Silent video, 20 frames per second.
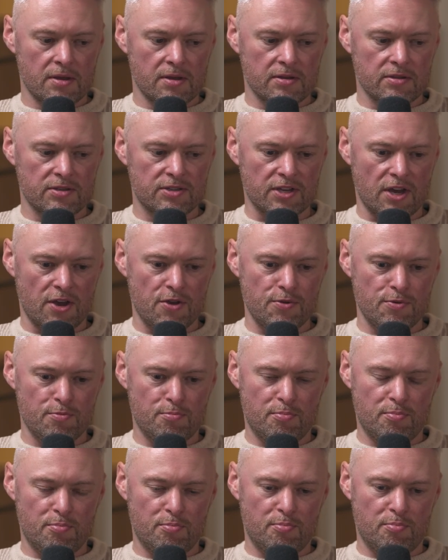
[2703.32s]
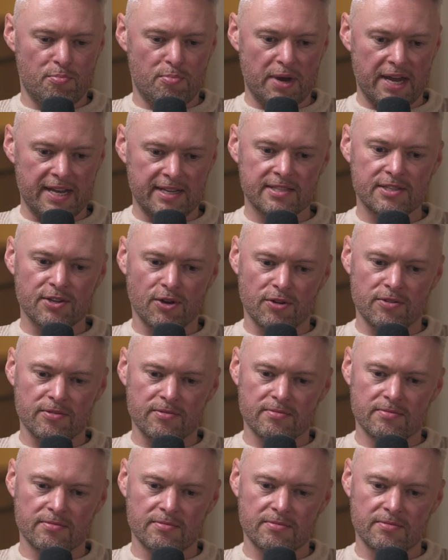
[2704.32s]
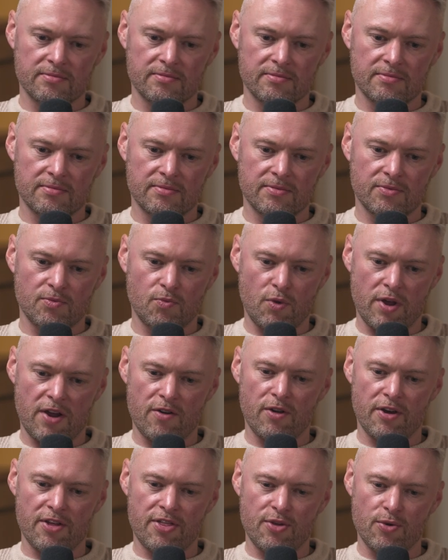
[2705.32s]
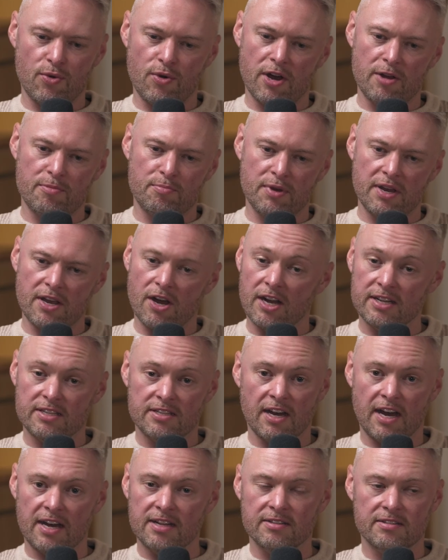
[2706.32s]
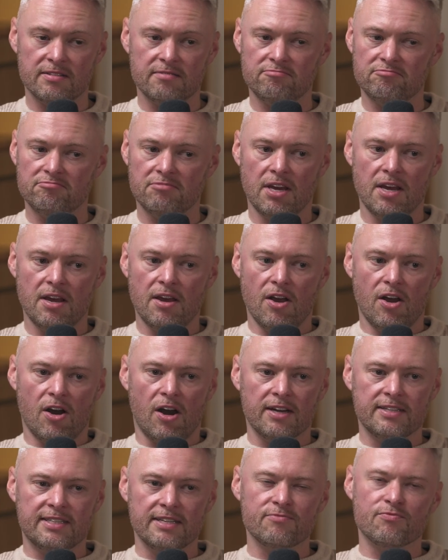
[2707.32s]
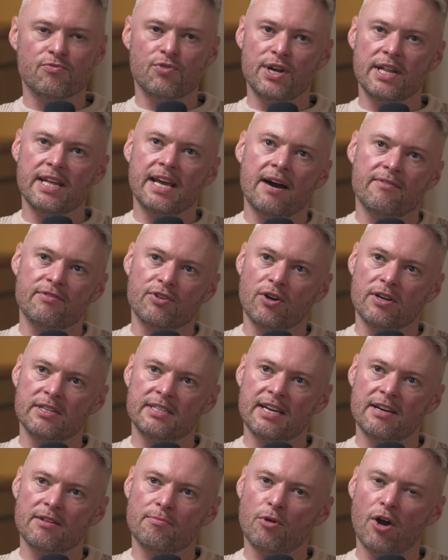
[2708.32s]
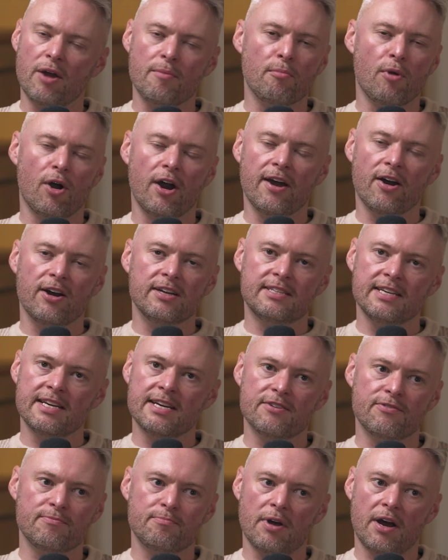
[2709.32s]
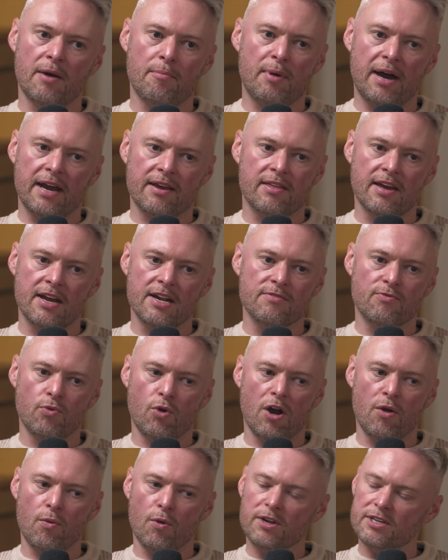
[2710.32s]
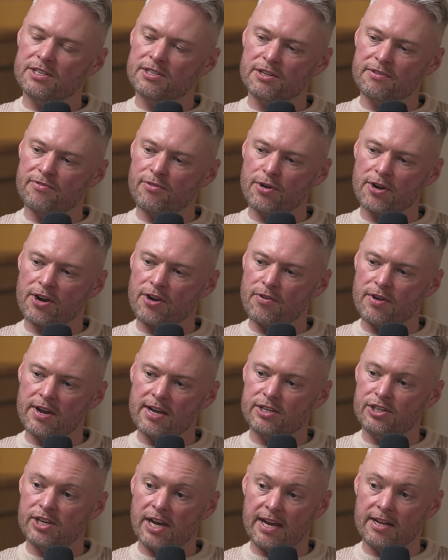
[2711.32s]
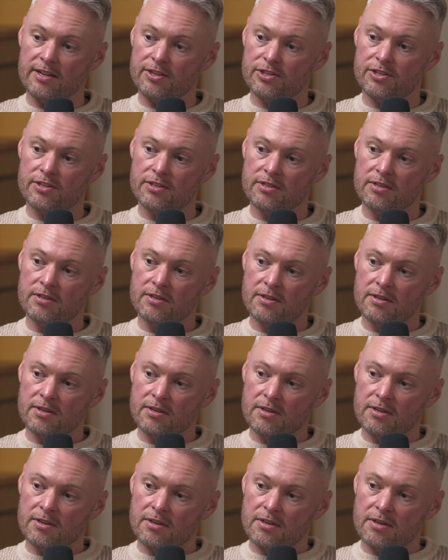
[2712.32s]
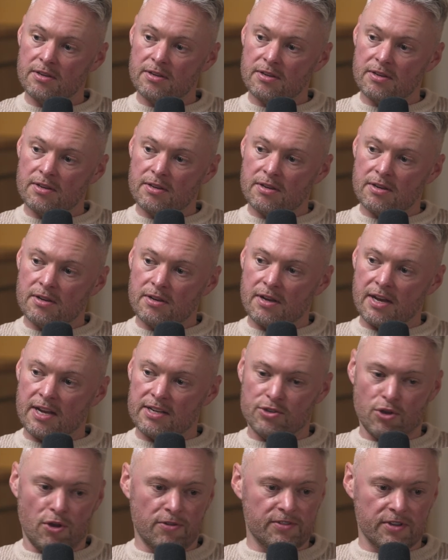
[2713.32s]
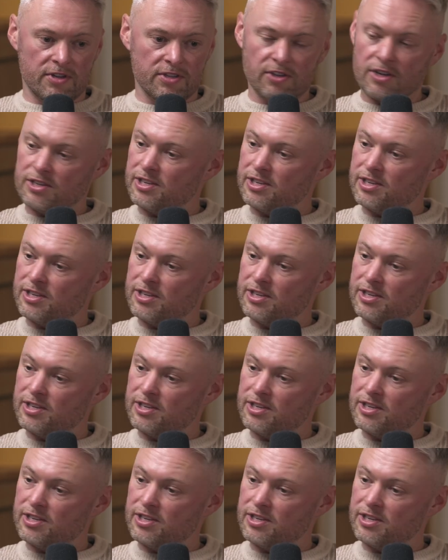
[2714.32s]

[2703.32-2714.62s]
So based on where I thought I'd be, I didn't really have an idea. My idea back then of what I wanted to do for a career changed as often as I